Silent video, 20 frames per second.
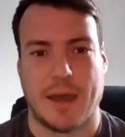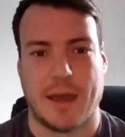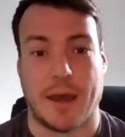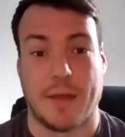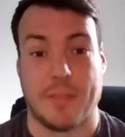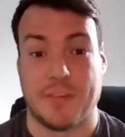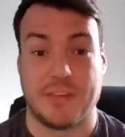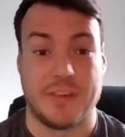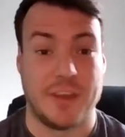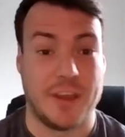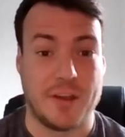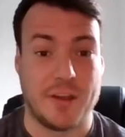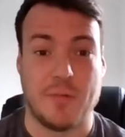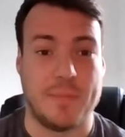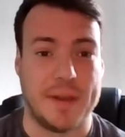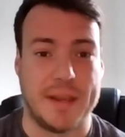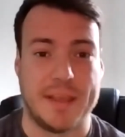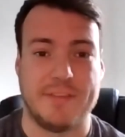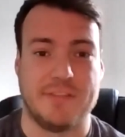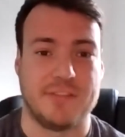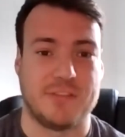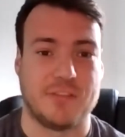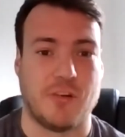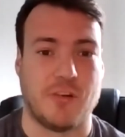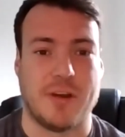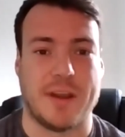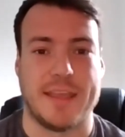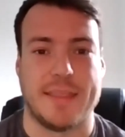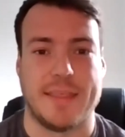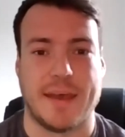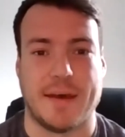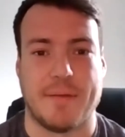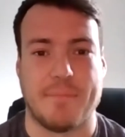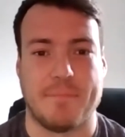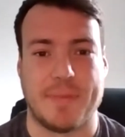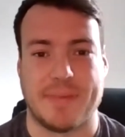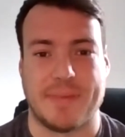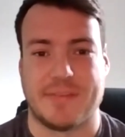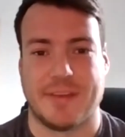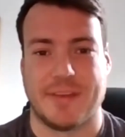The Circle believes strongly that
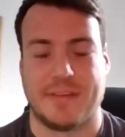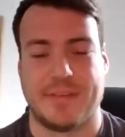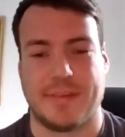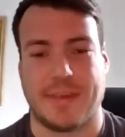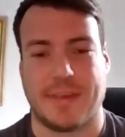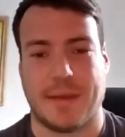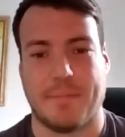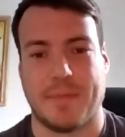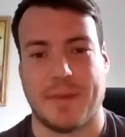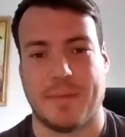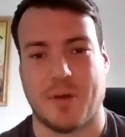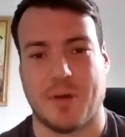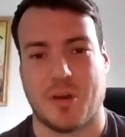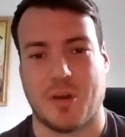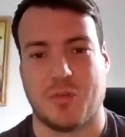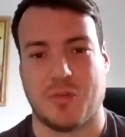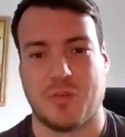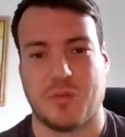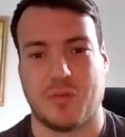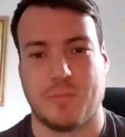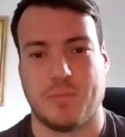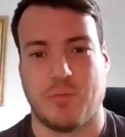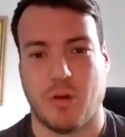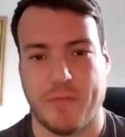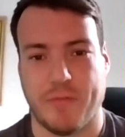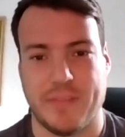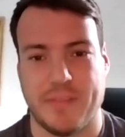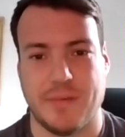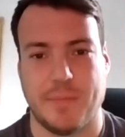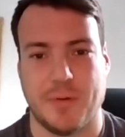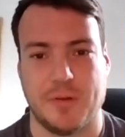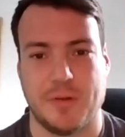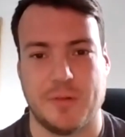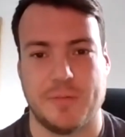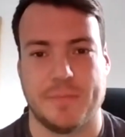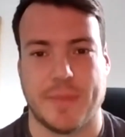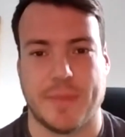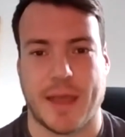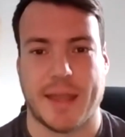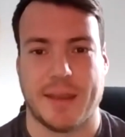business can be both
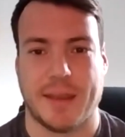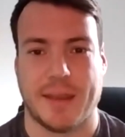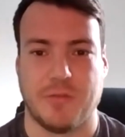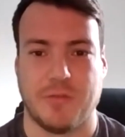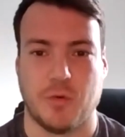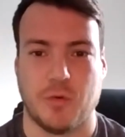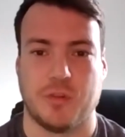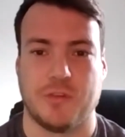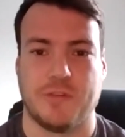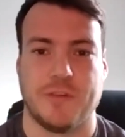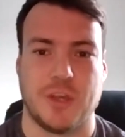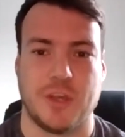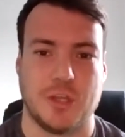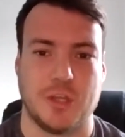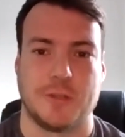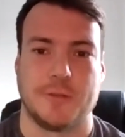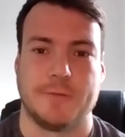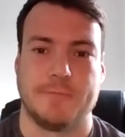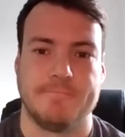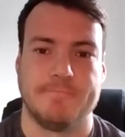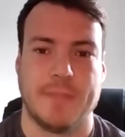profitable and a force for good.